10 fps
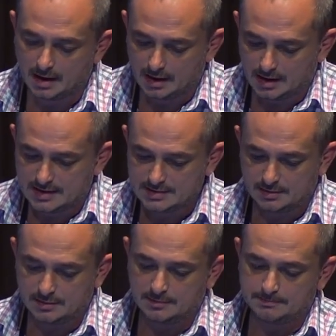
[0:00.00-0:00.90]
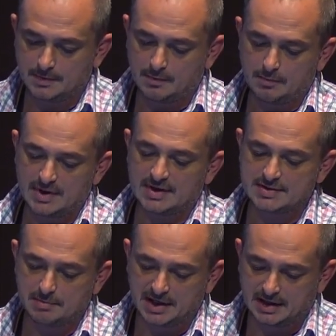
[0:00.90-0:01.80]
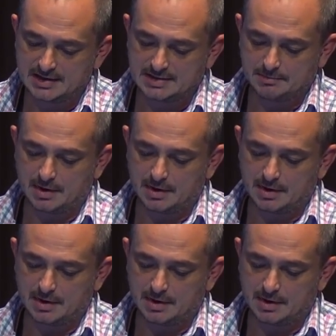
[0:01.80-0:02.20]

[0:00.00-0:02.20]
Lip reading: So what are the mechanisms